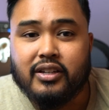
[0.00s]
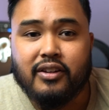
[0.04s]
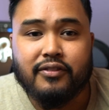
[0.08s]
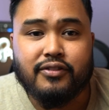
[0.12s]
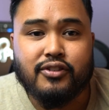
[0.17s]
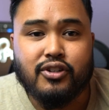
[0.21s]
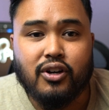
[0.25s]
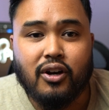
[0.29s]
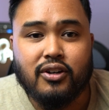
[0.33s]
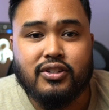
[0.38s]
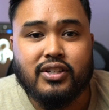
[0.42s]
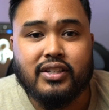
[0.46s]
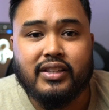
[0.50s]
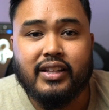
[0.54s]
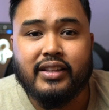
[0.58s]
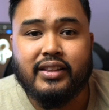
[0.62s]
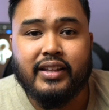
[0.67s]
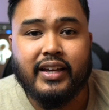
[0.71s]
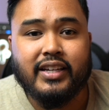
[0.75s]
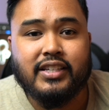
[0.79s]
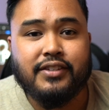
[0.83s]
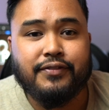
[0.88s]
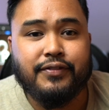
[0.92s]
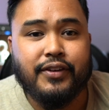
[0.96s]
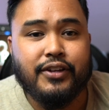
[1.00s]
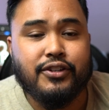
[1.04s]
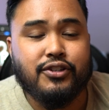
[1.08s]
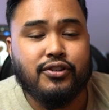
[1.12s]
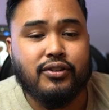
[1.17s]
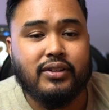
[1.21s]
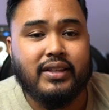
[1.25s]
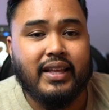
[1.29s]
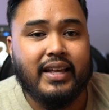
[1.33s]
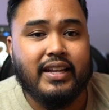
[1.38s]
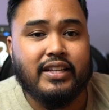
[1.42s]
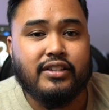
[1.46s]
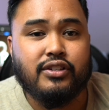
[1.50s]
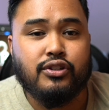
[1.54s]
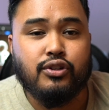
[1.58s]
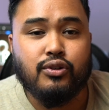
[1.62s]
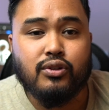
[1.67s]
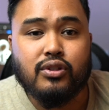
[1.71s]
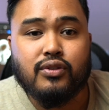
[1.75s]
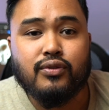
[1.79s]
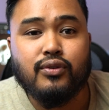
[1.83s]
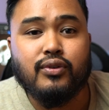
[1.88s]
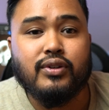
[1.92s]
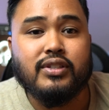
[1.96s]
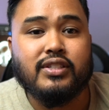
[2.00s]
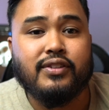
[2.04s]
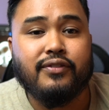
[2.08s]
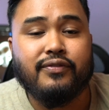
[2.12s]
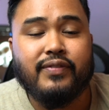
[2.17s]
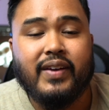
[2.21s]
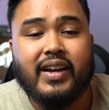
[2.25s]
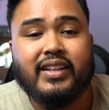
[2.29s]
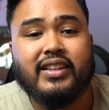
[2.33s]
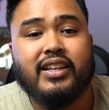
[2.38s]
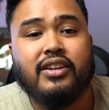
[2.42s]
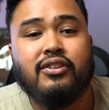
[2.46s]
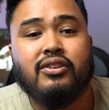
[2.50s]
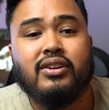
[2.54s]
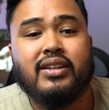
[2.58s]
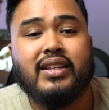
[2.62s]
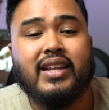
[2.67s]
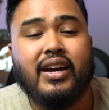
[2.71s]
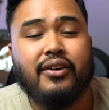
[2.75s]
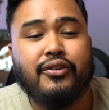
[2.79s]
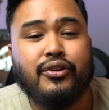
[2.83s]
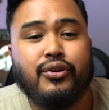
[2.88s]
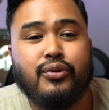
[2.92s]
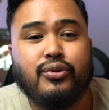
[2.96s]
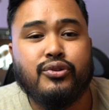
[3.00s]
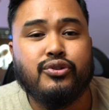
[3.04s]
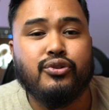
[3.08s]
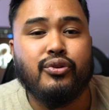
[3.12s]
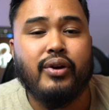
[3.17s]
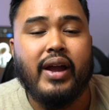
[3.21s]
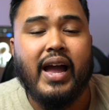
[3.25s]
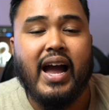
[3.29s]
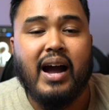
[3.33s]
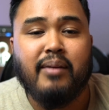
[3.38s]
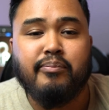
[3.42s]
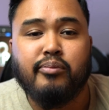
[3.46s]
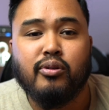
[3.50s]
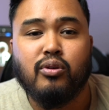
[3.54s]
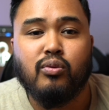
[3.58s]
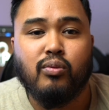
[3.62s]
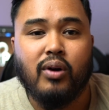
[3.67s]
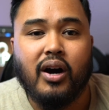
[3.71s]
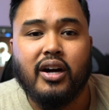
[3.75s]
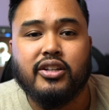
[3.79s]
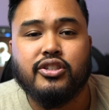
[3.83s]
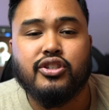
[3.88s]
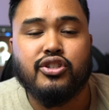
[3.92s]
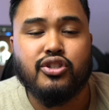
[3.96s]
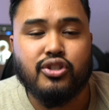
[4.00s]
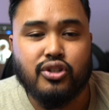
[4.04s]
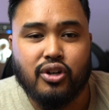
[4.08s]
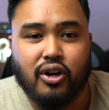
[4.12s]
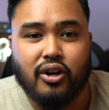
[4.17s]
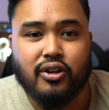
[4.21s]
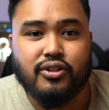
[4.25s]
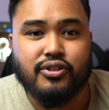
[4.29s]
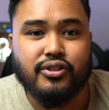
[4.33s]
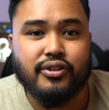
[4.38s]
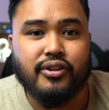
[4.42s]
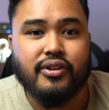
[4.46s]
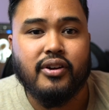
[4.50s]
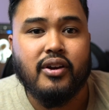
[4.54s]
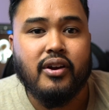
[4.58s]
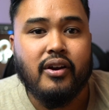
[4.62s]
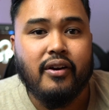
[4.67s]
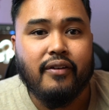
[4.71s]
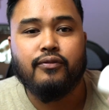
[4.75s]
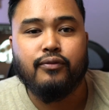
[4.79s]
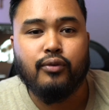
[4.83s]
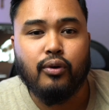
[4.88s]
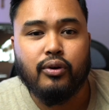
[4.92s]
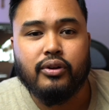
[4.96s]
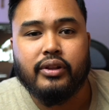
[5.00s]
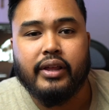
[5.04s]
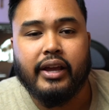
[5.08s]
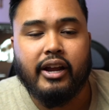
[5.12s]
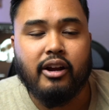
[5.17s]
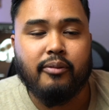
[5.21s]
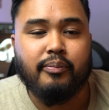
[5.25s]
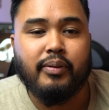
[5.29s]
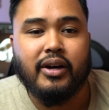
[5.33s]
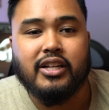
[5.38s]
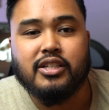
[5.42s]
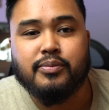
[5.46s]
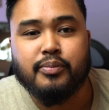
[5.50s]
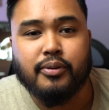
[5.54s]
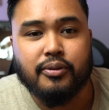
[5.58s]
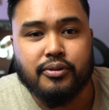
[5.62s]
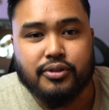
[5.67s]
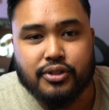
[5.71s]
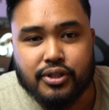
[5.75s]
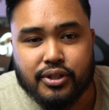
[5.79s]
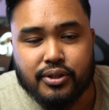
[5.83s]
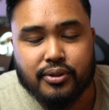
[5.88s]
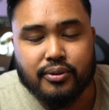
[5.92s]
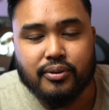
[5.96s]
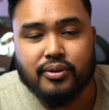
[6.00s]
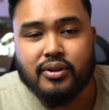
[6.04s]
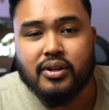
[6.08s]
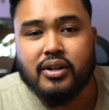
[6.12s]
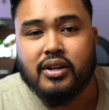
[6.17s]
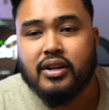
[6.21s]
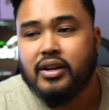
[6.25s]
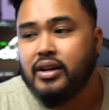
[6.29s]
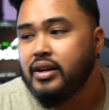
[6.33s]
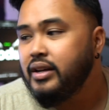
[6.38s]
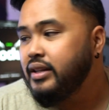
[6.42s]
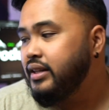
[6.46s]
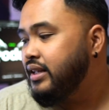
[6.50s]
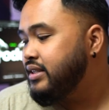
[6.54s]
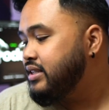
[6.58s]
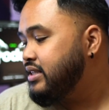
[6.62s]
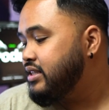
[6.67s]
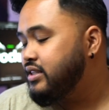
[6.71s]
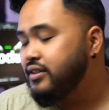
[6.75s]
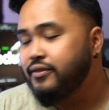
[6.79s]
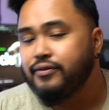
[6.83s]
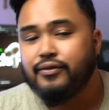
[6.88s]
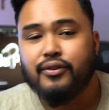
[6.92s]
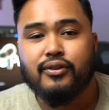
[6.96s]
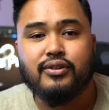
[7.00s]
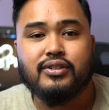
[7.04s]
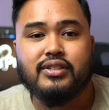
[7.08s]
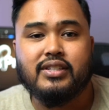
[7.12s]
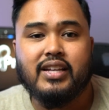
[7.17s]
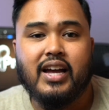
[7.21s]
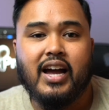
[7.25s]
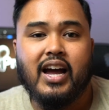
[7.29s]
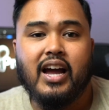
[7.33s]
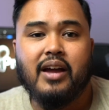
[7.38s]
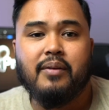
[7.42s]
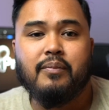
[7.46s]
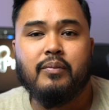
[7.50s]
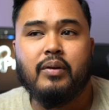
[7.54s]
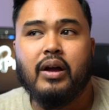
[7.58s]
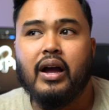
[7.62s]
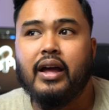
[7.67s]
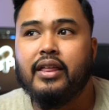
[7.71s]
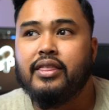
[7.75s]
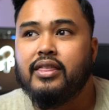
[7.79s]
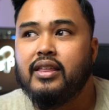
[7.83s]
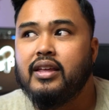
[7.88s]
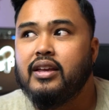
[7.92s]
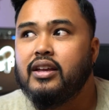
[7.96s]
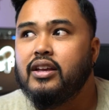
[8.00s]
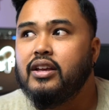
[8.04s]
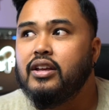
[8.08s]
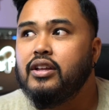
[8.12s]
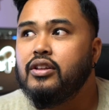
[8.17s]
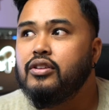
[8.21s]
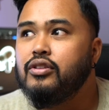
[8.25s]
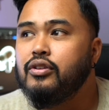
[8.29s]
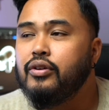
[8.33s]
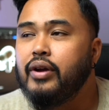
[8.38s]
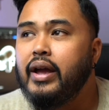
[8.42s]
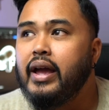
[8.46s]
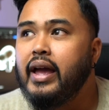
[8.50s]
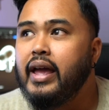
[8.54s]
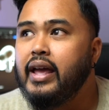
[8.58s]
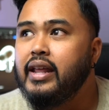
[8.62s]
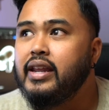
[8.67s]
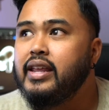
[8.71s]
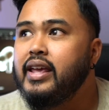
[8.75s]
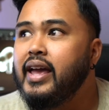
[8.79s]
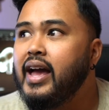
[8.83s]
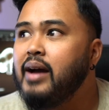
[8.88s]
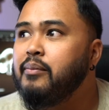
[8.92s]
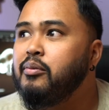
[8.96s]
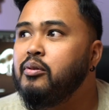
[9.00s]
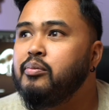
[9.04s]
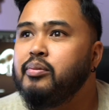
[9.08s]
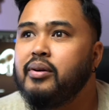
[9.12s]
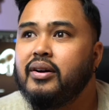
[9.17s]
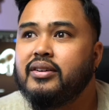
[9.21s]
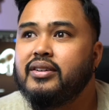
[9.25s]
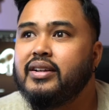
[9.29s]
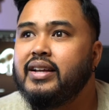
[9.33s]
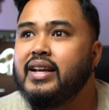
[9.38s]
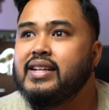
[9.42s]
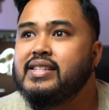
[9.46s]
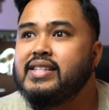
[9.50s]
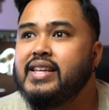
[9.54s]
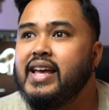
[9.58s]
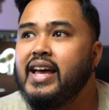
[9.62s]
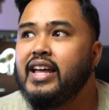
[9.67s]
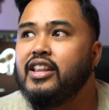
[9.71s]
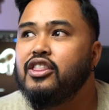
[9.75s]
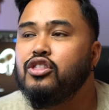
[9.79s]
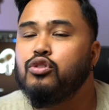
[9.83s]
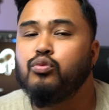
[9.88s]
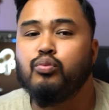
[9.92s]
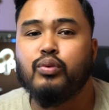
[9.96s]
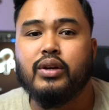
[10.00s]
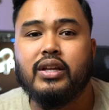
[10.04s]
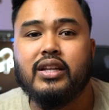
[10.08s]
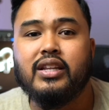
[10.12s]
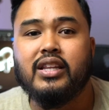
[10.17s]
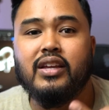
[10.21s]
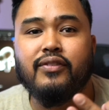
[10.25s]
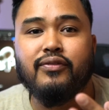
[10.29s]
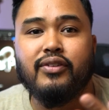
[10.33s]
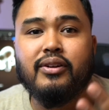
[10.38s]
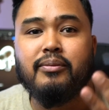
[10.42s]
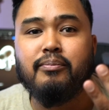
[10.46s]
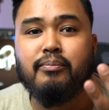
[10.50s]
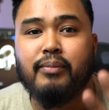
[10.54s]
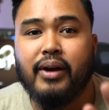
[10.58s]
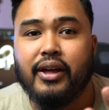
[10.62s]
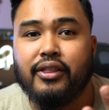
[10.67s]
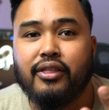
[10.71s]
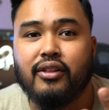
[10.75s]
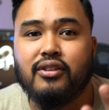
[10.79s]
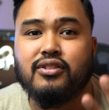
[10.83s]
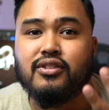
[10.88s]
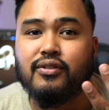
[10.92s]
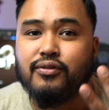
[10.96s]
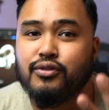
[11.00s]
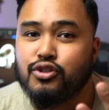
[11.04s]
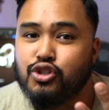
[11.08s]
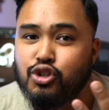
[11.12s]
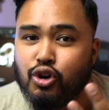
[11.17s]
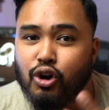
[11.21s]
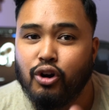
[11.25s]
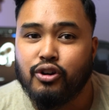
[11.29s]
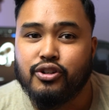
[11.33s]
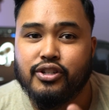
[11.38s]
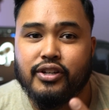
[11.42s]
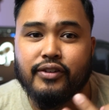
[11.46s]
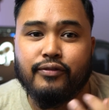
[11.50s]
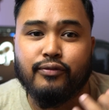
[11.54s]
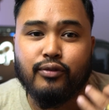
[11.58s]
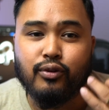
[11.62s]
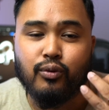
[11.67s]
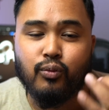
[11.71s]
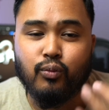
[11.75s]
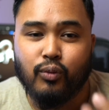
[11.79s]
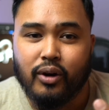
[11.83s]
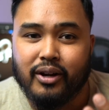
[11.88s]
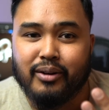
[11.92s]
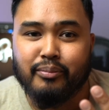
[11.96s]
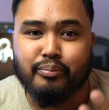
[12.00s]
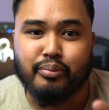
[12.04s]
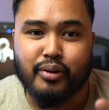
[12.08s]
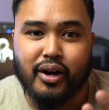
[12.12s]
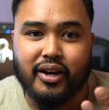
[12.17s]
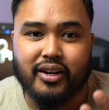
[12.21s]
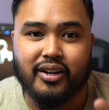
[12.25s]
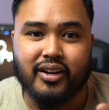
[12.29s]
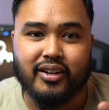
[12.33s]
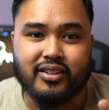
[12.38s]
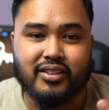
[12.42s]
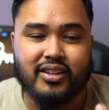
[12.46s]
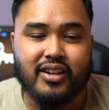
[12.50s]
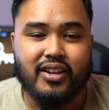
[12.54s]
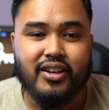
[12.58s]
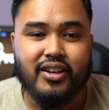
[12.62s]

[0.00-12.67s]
of charging, the next feature that is useful is the fact that you can now use your Apple Watch charger for the AirPods Pro 2. This is the first time I think any Apple product has had 3 different methods of charging for one product.